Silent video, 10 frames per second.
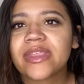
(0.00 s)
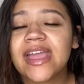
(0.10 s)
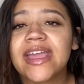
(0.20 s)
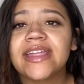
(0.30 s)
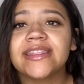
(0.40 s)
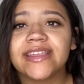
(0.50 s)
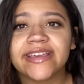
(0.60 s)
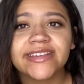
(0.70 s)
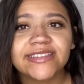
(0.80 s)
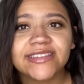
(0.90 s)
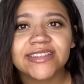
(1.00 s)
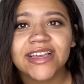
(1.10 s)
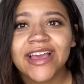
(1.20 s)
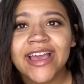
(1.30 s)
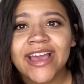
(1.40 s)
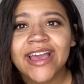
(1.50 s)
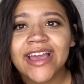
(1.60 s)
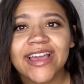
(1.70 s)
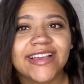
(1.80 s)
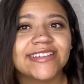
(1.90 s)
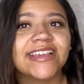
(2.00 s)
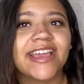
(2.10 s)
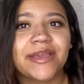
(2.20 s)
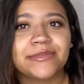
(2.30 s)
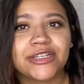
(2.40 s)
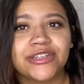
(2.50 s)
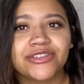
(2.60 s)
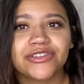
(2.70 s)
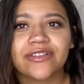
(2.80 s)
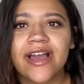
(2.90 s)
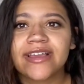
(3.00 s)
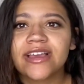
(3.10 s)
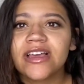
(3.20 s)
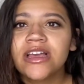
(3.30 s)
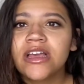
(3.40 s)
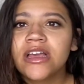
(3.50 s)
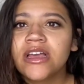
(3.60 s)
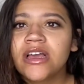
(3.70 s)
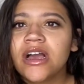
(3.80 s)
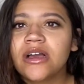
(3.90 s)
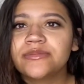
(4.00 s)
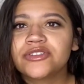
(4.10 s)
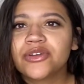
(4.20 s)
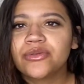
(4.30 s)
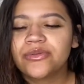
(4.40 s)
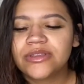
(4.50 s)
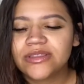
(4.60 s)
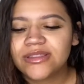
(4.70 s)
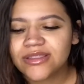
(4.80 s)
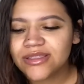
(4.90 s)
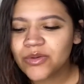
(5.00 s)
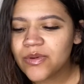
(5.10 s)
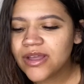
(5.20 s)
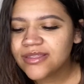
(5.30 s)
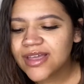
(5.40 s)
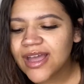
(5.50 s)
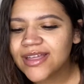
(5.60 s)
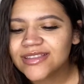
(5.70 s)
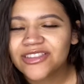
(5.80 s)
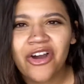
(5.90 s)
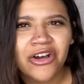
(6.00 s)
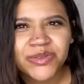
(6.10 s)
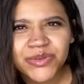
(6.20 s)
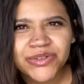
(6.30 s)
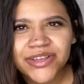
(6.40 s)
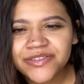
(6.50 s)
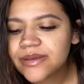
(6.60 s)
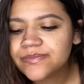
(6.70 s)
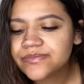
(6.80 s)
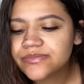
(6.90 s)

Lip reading: and this is a game changer. Like, so the one that the hospital gives you,